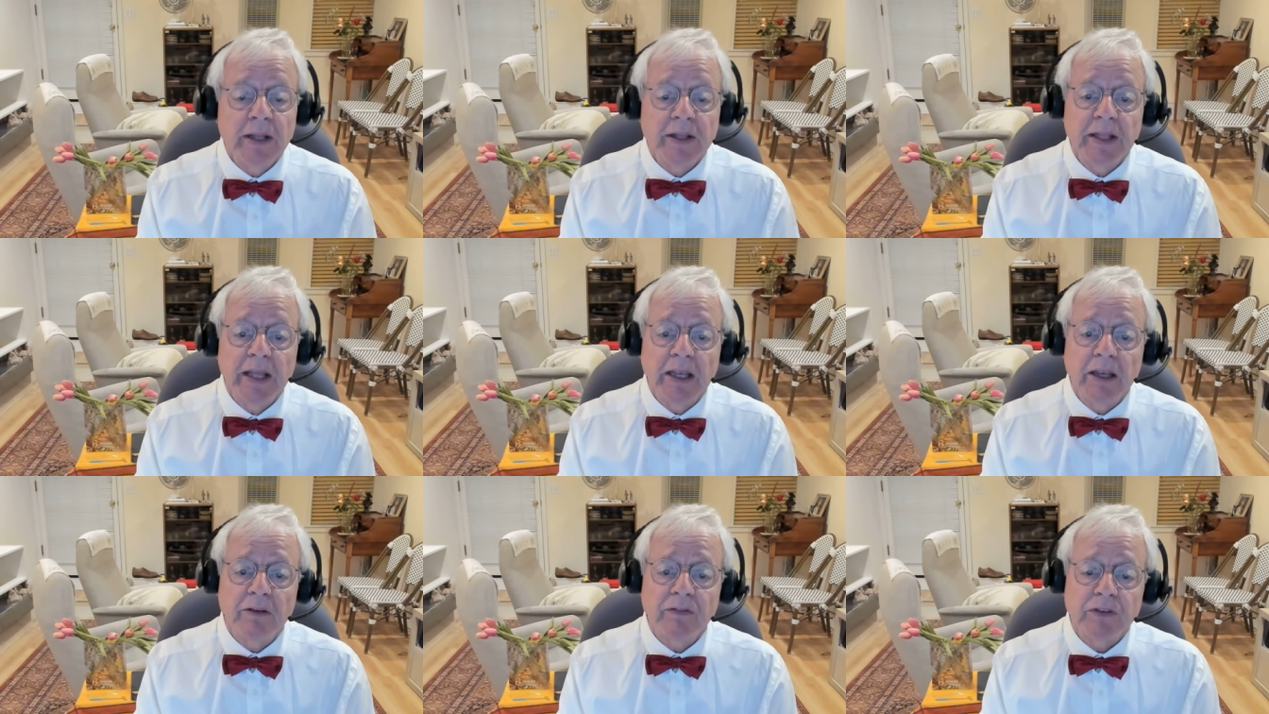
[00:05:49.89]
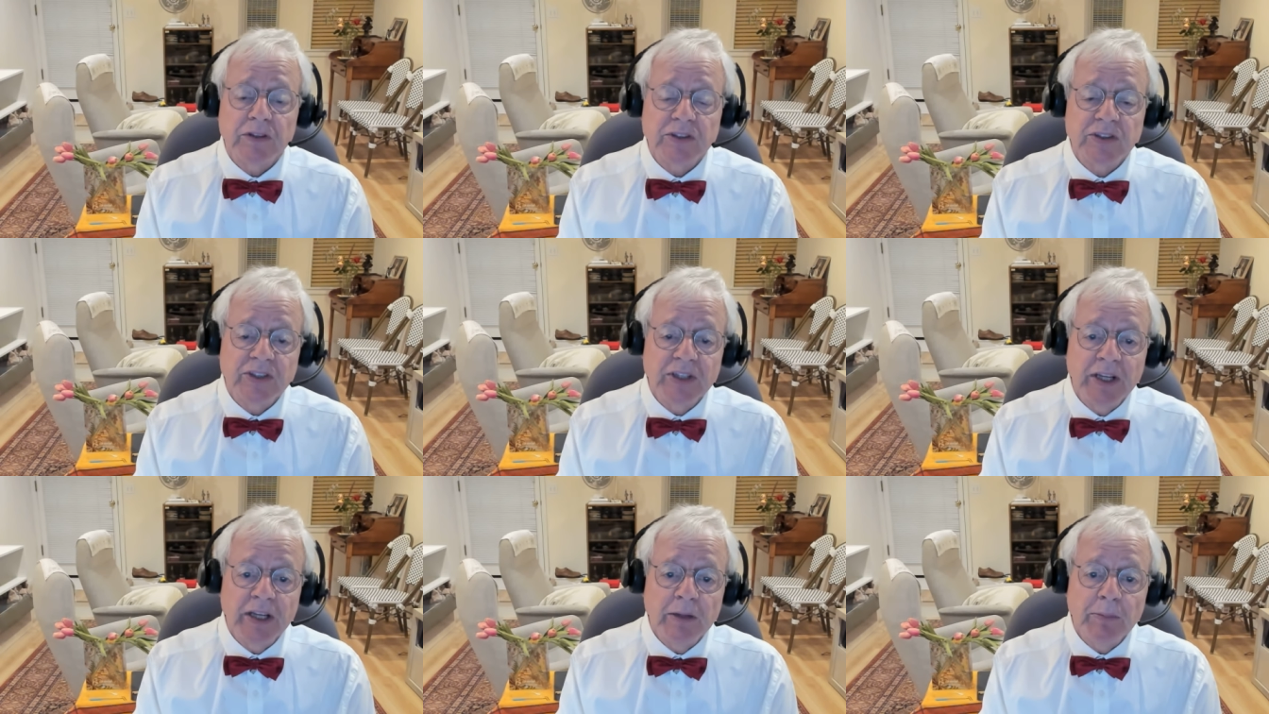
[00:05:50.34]
Thank you for
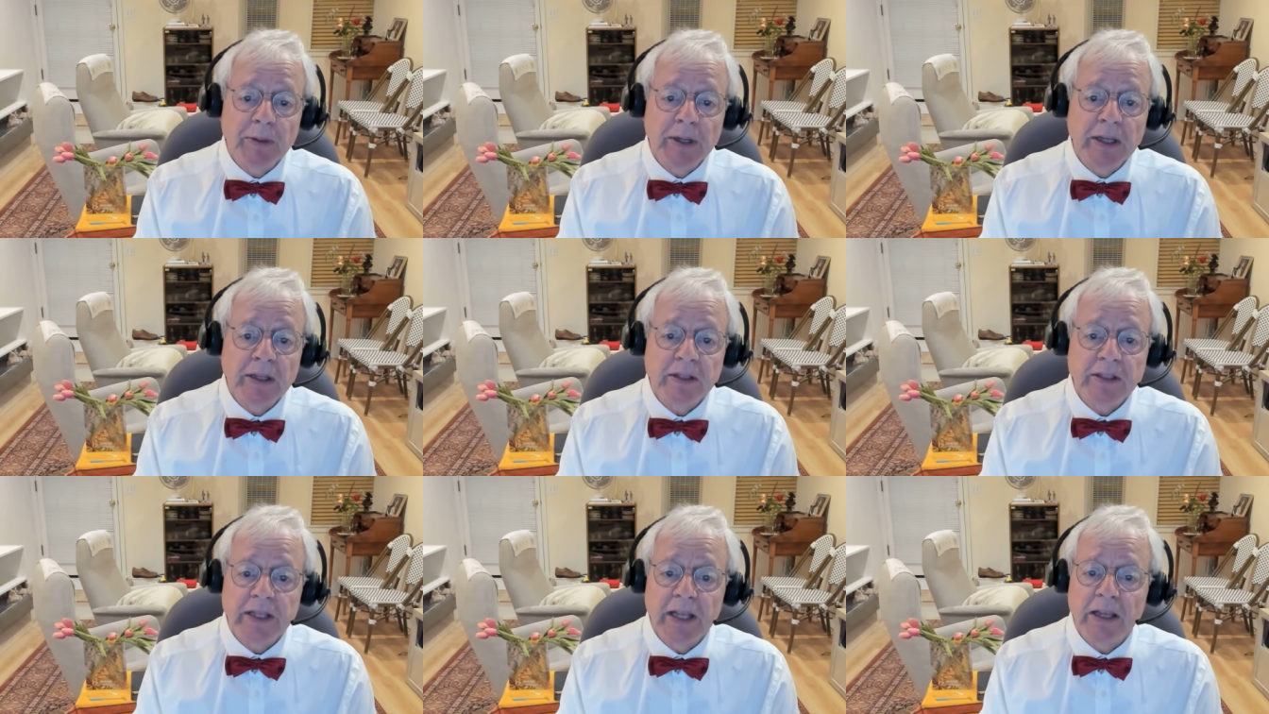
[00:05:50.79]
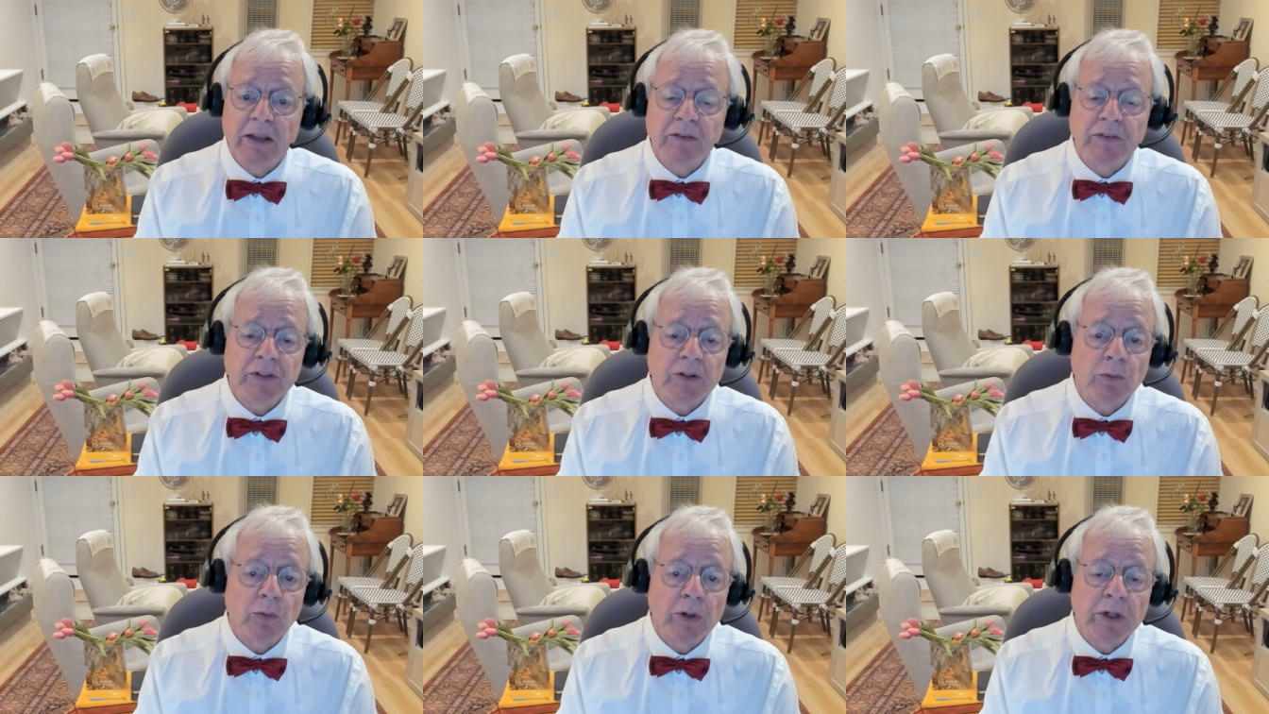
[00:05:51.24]
seeing me. Thank you
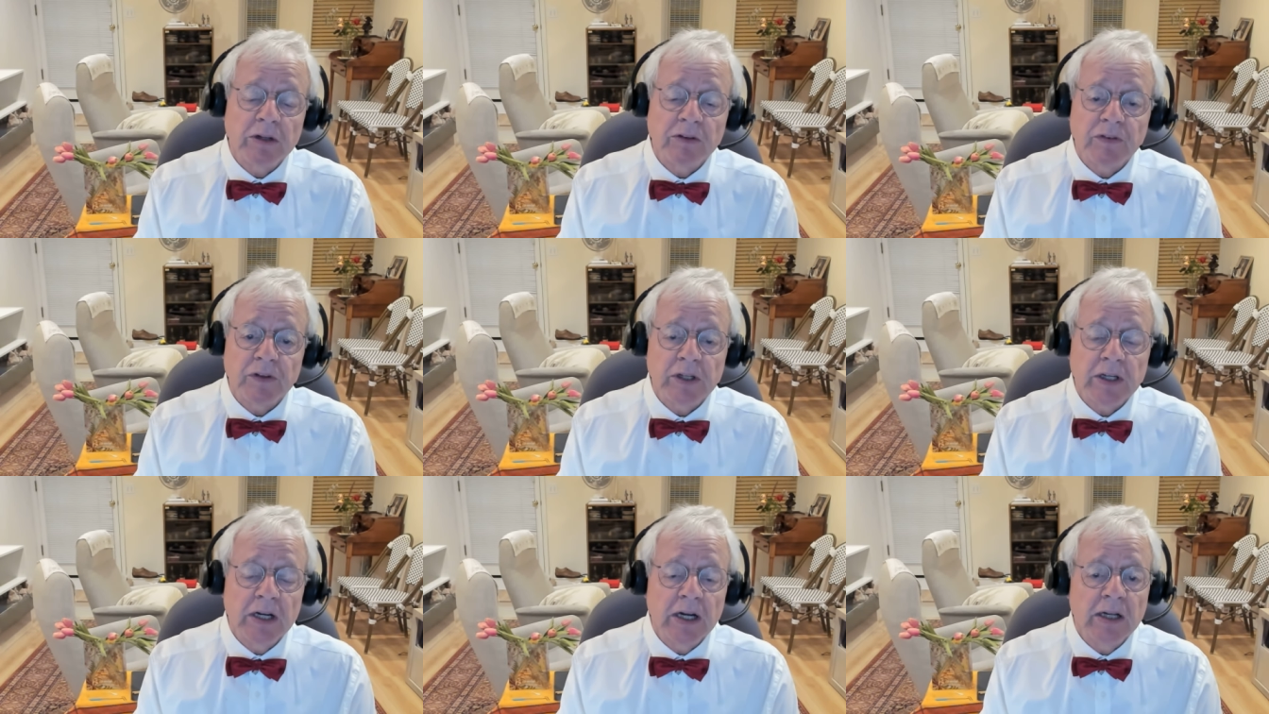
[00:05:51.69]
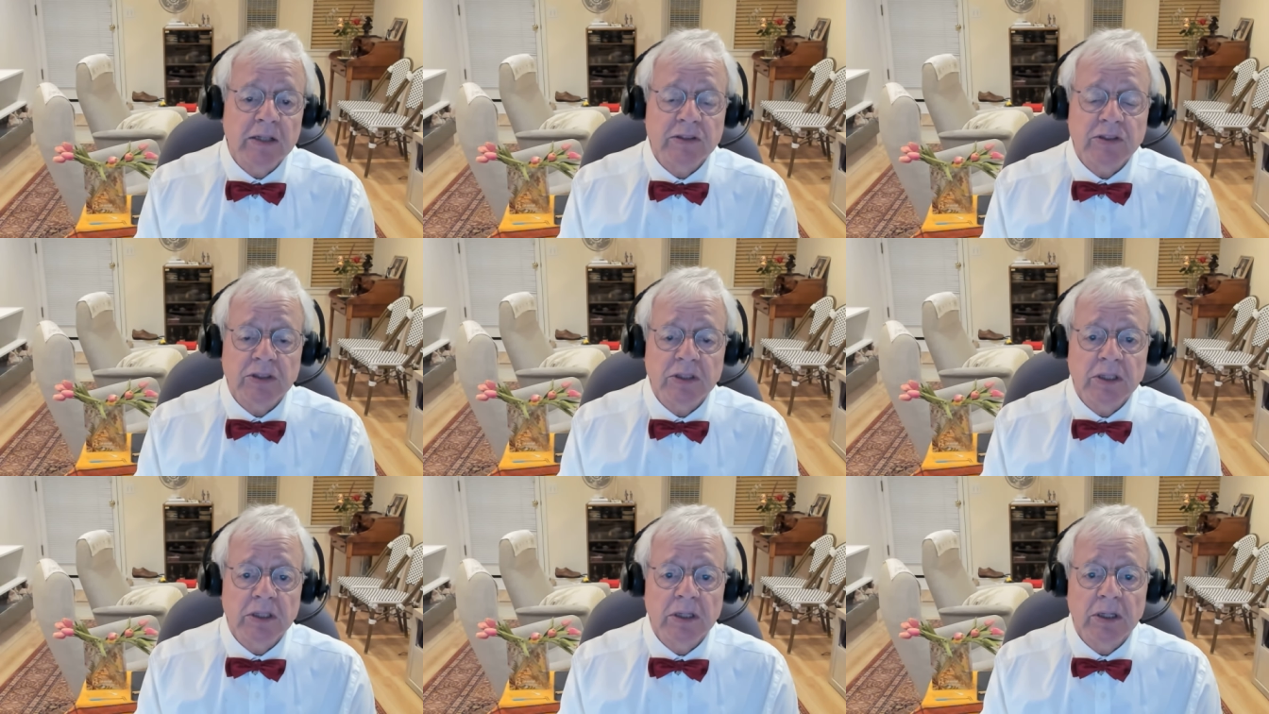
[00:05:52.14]
for the wonderful
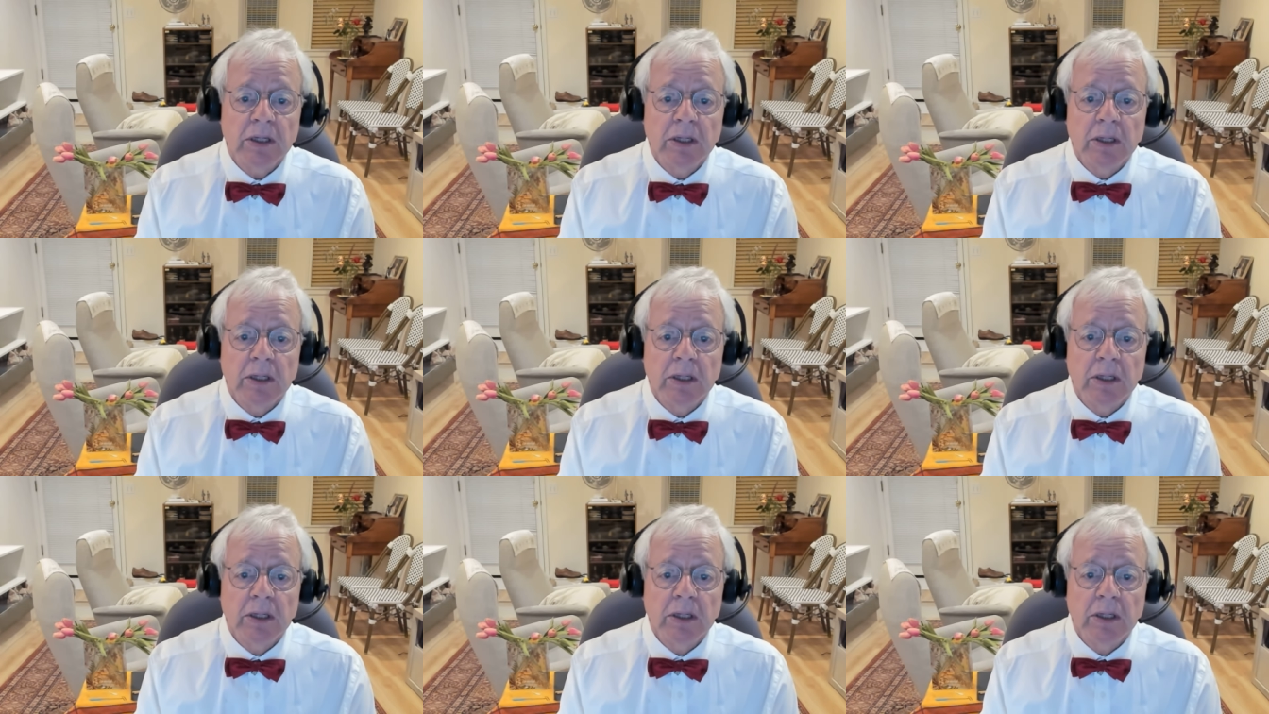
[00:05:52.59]
concert.